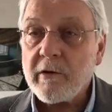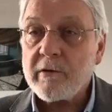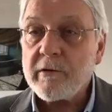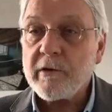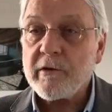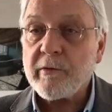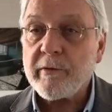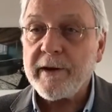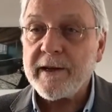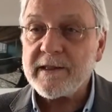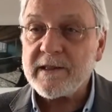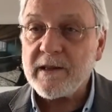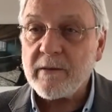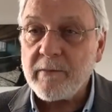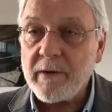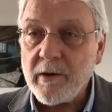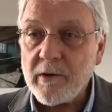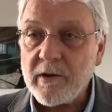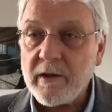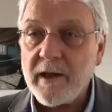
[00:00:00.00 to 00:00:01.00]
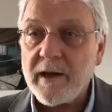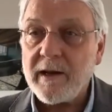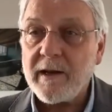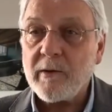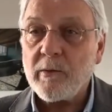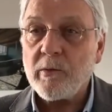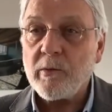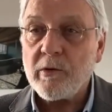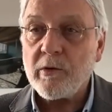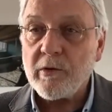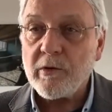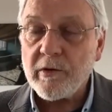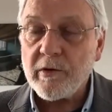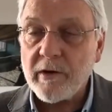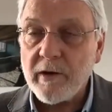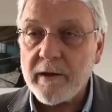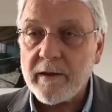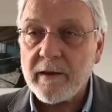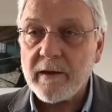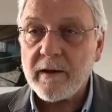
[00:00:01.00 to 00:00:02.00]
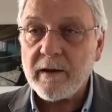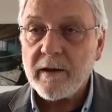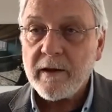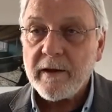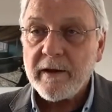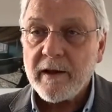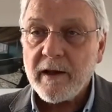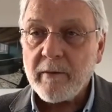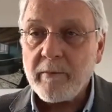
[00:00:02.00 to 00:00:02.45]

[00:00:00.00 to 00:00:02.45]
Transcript: All the trends about telework and